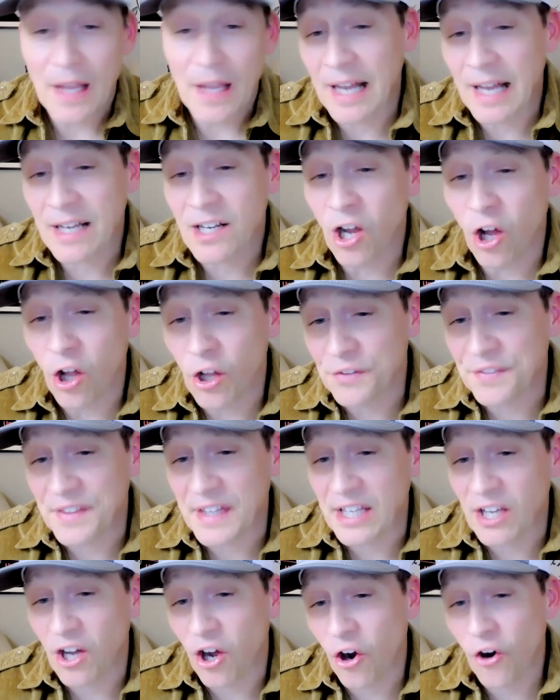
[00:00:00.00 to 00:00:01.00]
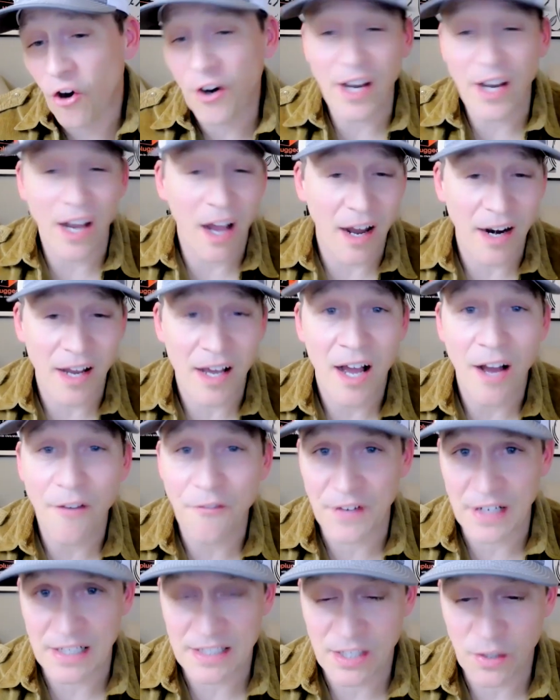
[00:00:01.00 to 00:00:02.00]
I'd call it the Ariana
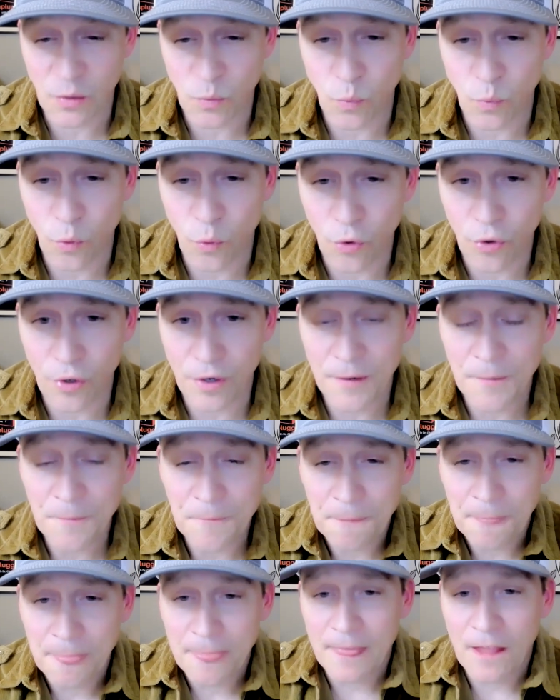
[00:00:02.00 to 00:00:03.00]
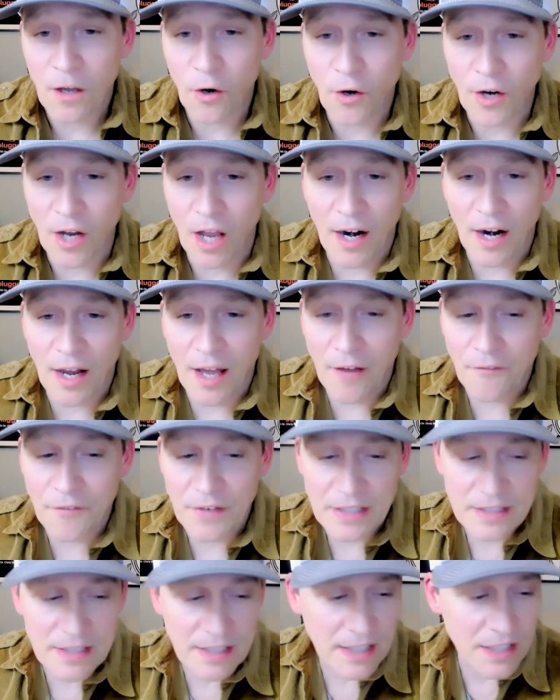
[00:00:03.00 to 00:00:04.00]
Huffington Award. Ariana
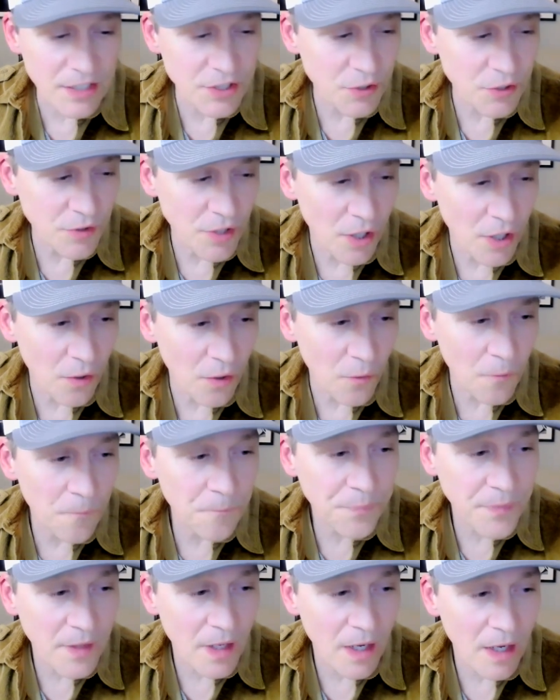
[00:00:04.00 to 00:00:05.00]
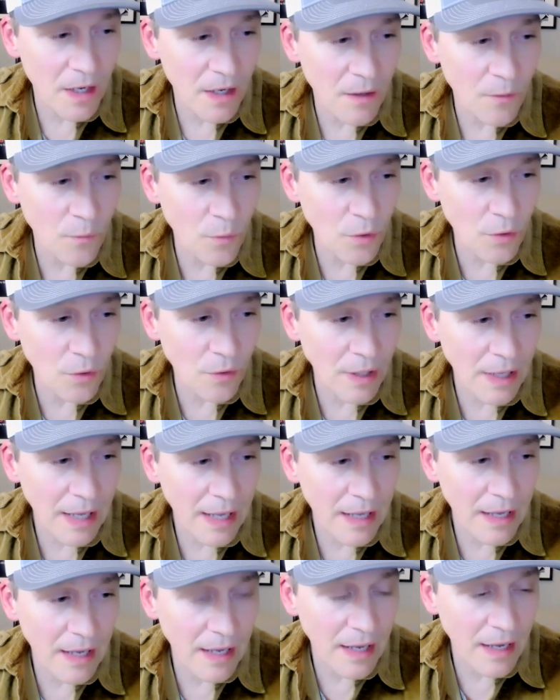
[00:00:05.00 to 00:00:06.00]
Huffington, as you know, a real
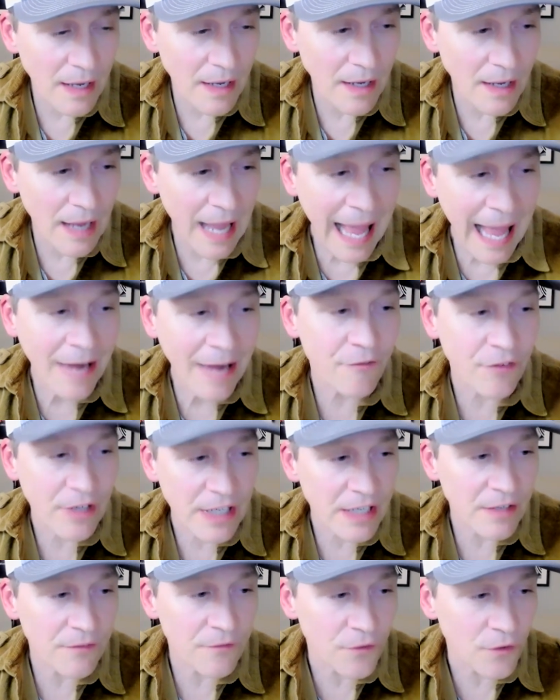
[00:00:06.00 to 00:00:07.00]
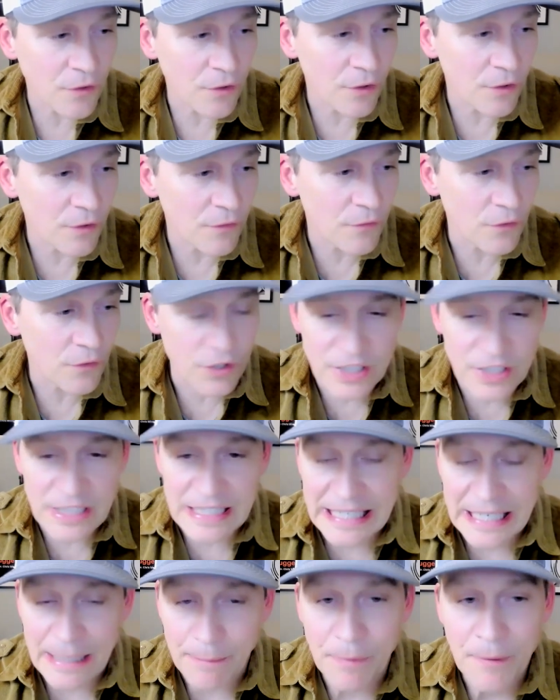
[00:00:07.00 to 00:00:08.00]
advocate for
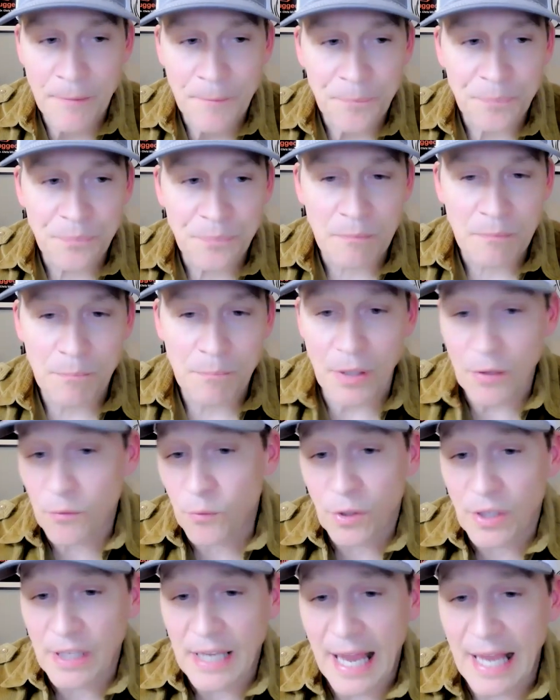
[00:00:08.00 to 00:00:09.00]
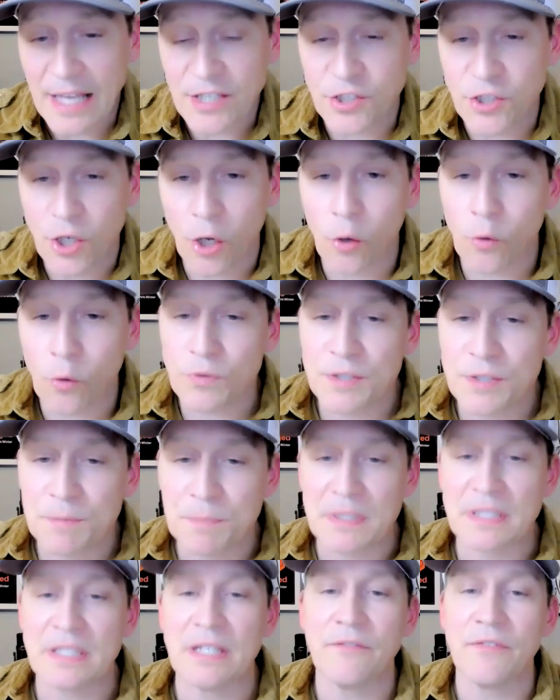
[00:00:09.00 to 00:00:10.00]
sleep, but really has no
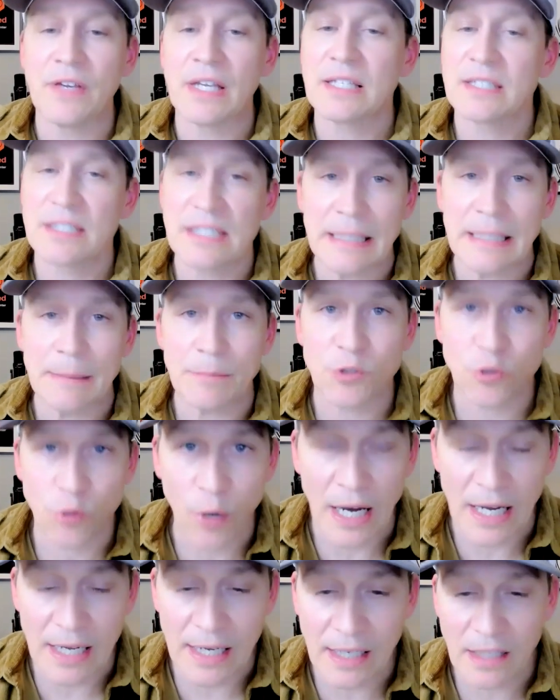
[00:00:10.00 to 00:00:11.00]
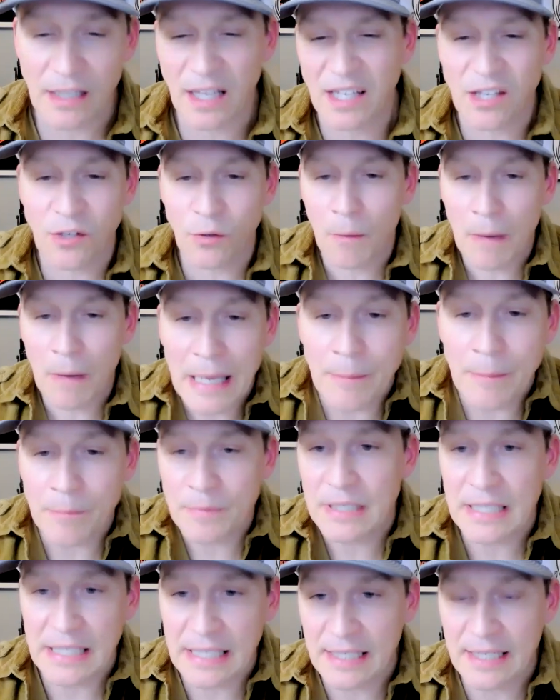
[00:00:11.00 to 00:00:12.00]
specific sleep training, like,
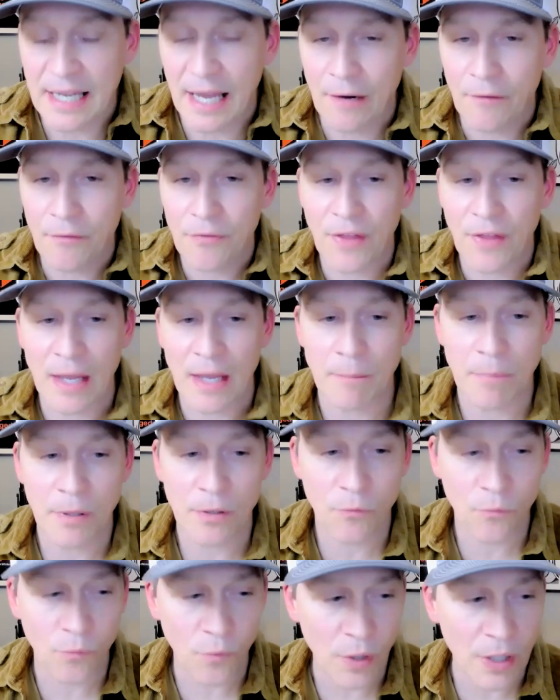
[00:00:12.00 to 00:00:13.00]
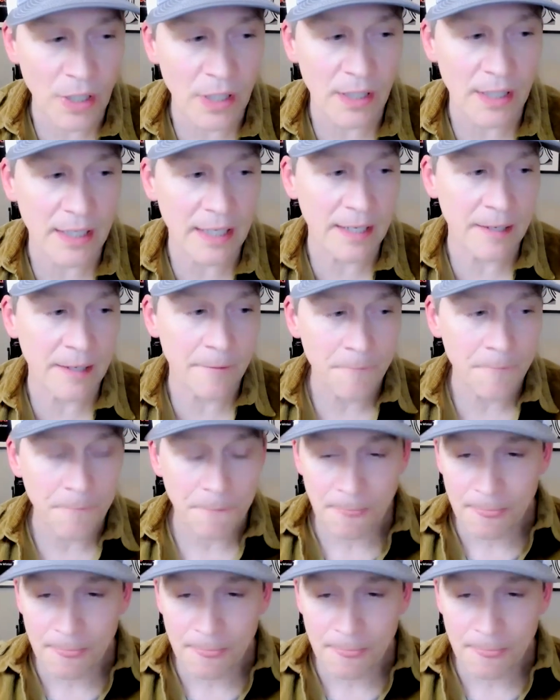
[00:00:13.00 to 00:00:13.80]
MD kind of thing, but really